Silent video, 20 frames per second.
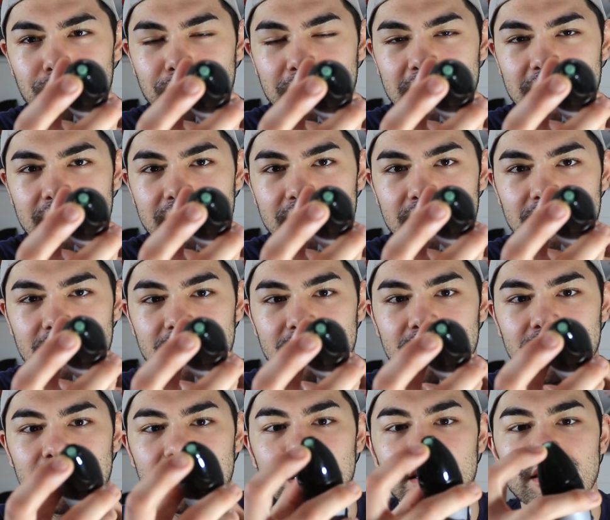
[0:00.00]

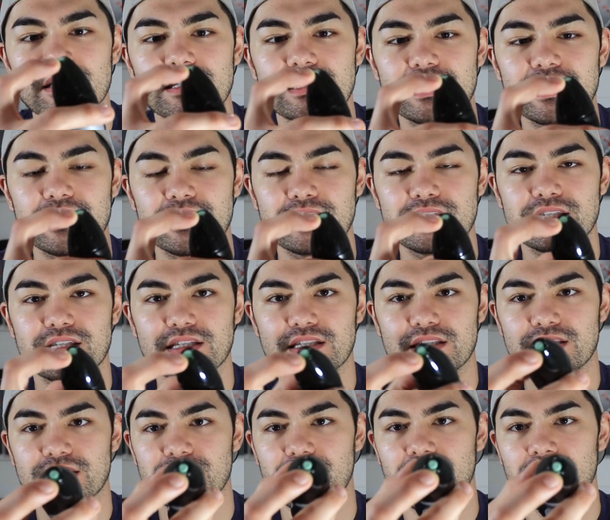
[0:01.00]
beaded
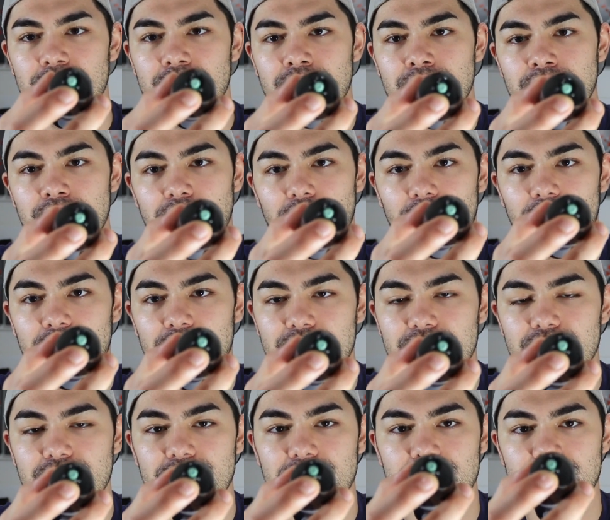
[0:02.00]
discs.
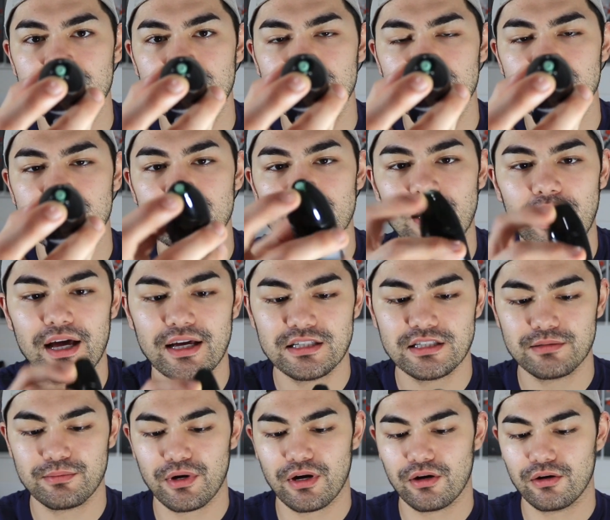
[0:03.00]
And these
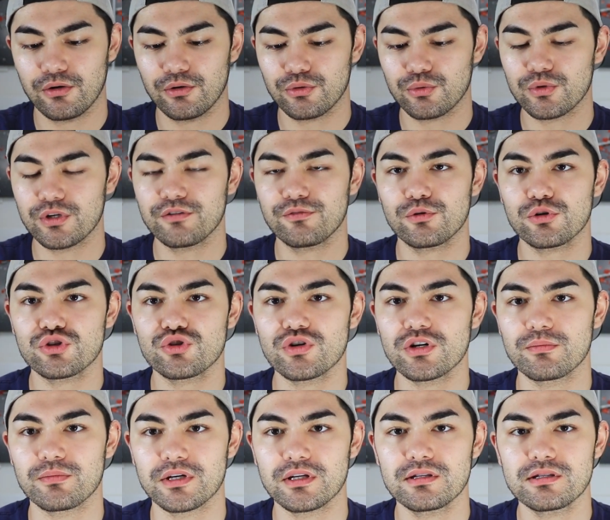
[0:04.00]
last about 3 to 4
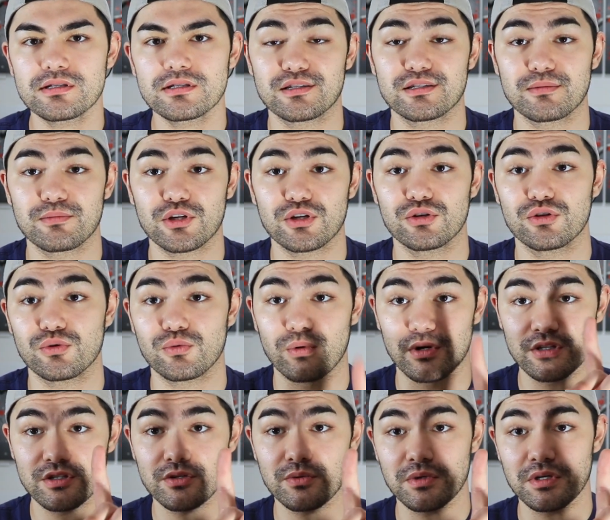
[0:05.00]
treatments, something you do
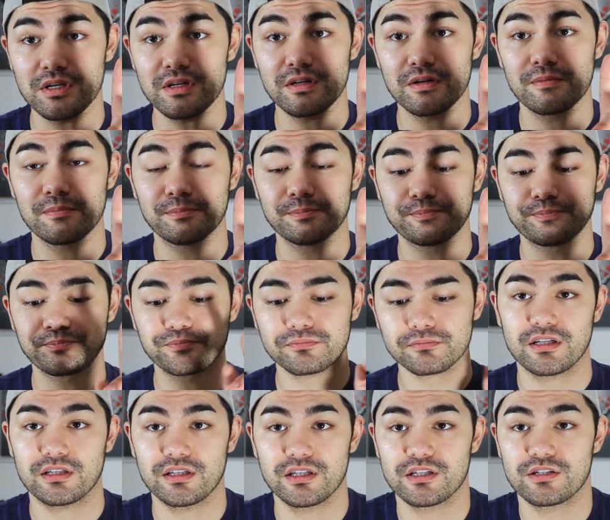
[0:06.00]
once a week.
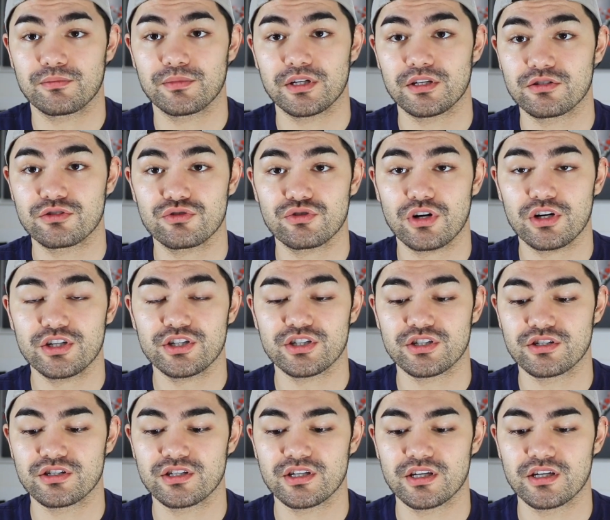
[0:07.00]
Basically, some of the
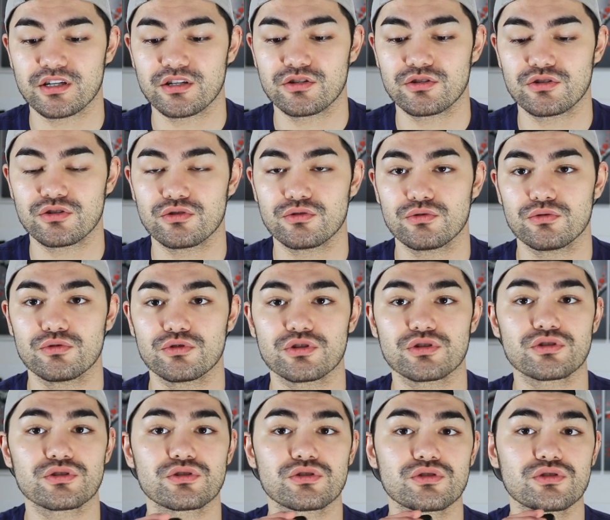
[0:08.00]
instructions is you
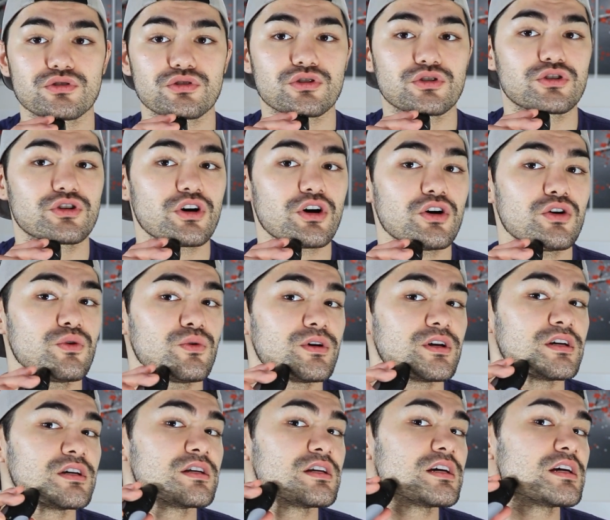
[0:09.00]
just go
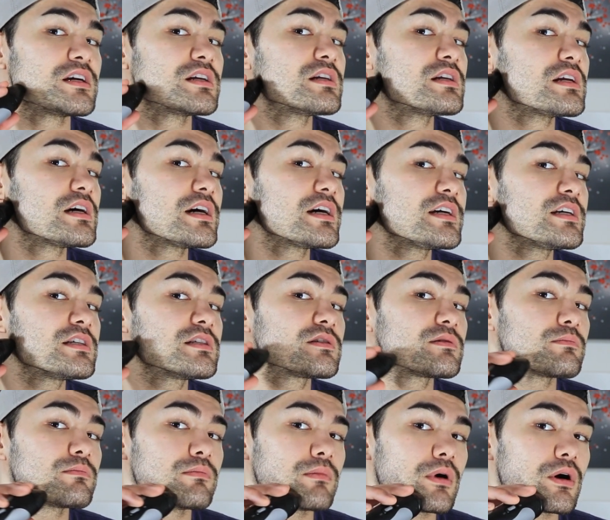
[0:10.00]
in a
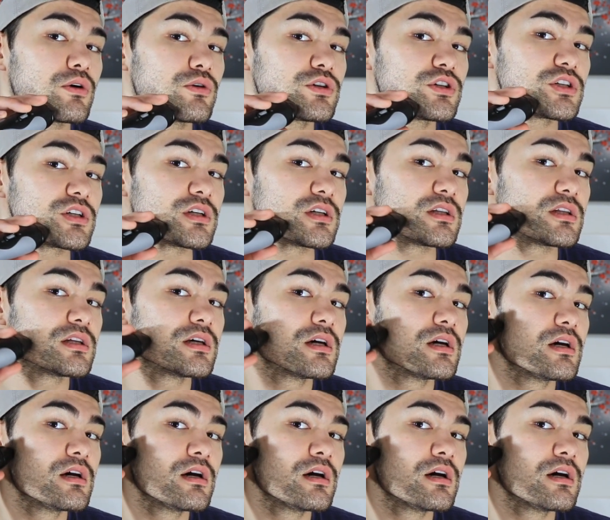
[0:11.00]
nice motion